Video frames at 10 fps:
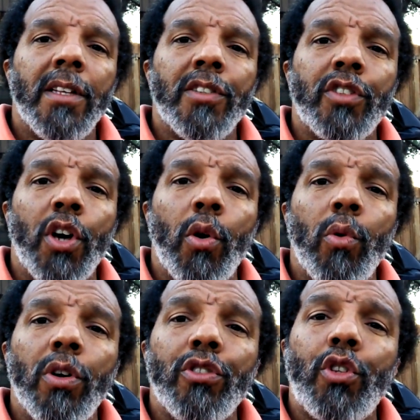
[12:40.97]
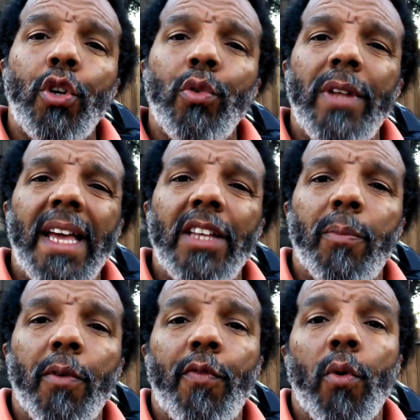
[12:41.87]
So 2 days
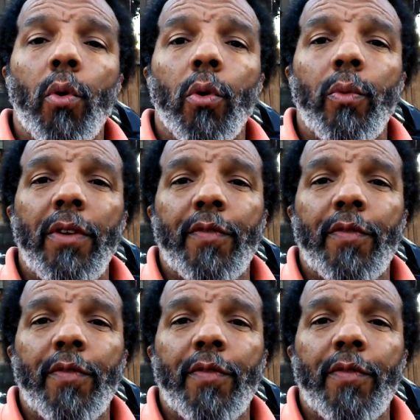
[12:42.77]
before we